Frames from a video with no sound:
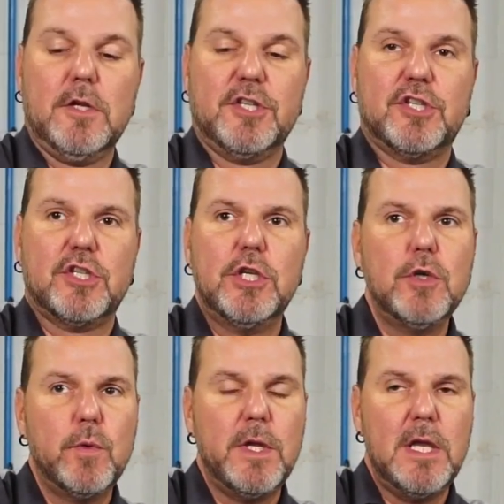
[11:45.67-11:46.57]

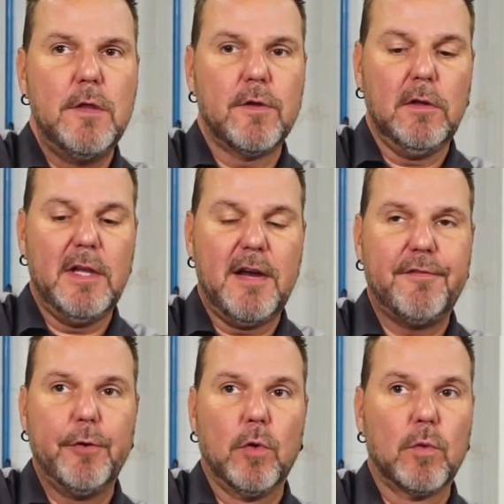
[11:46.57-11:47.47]
skewed either
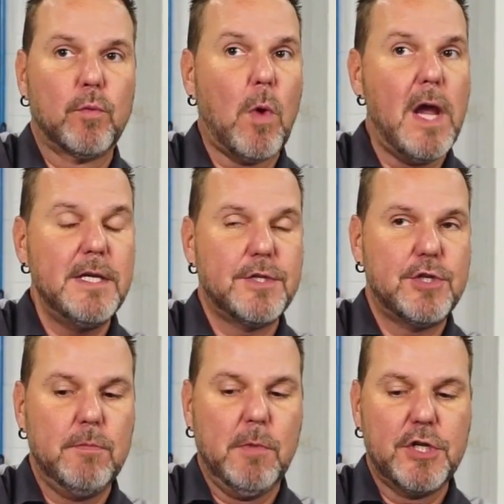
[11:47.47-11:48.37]
left or right
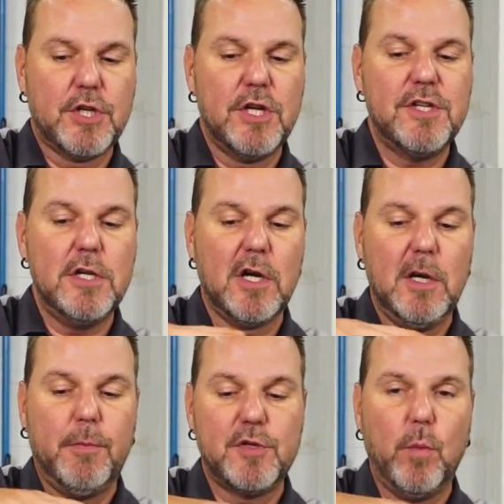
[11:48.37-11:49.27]
too much, because then you're going to
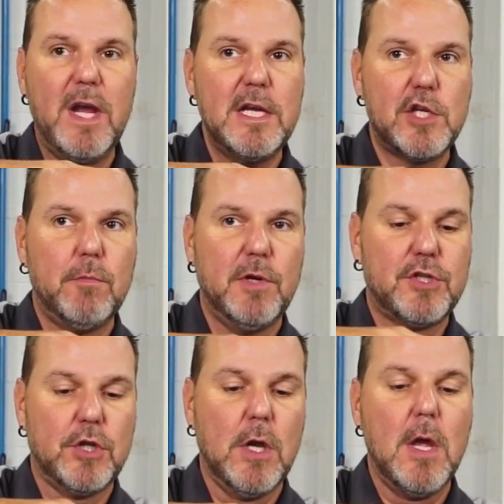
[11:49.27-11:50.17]
put way too
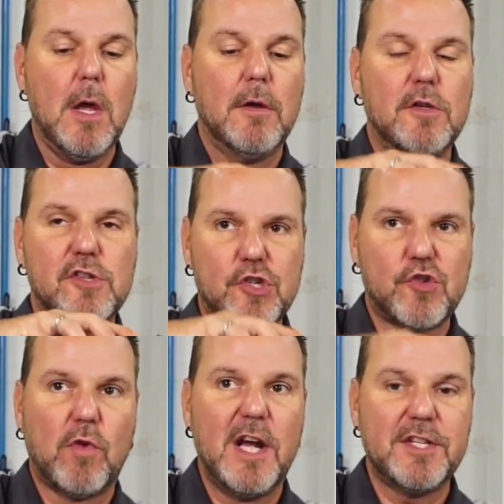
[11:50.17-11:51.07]
much
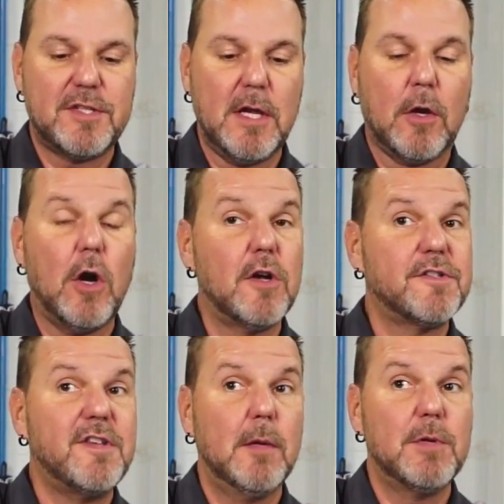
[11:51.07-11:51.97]
stress and cause
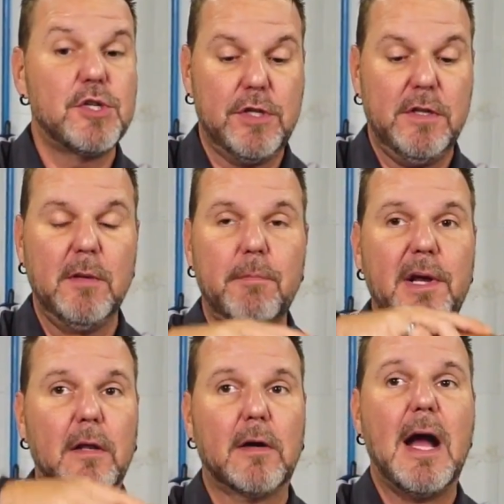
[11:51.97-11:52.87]
damage to the
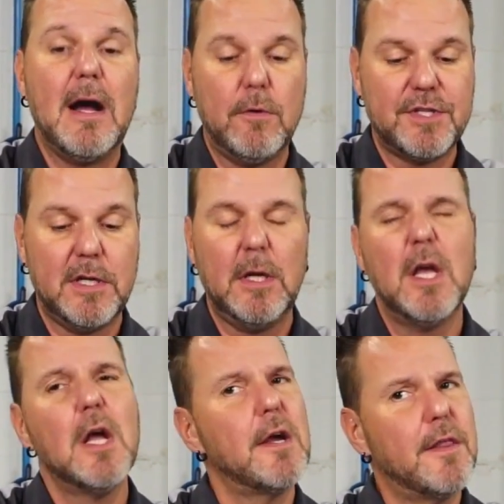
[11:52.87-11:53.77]
impeller housing,
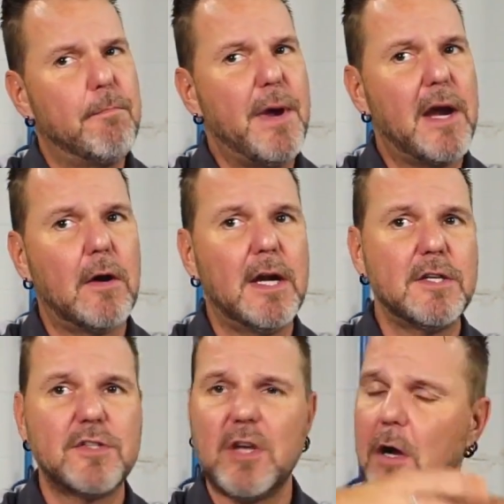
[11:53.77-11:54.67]
the
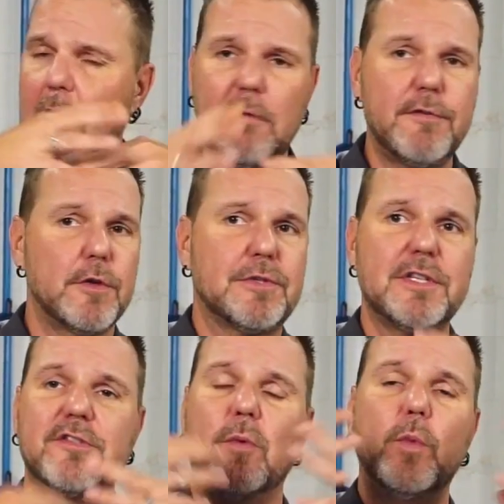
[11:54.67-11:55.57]
bearings, all of those
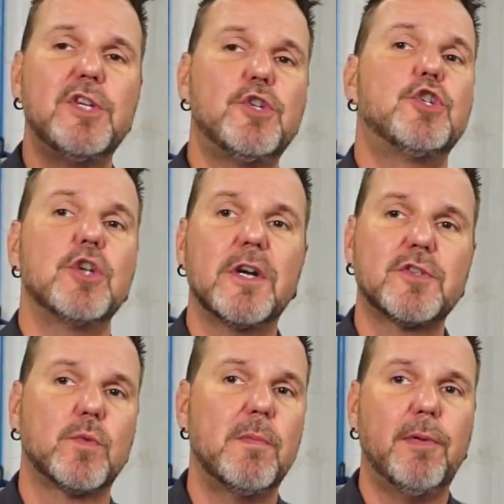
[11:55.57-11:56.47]
things that we
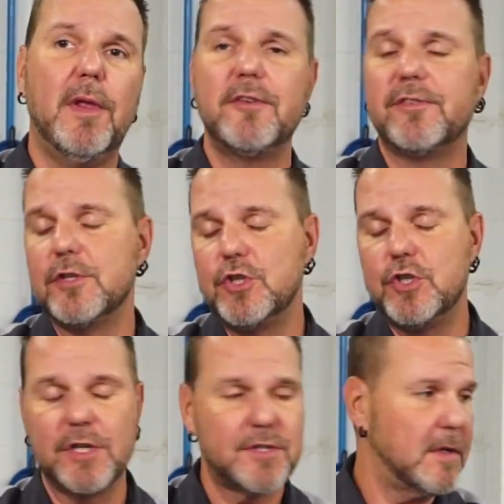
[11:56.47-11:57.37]
just replaced and
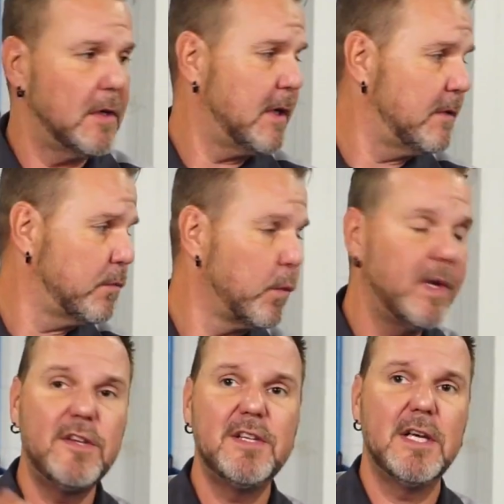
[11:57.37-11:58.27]
just
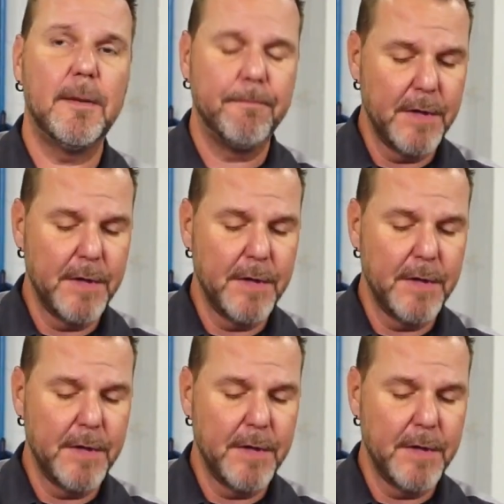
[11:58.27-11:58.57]
redid.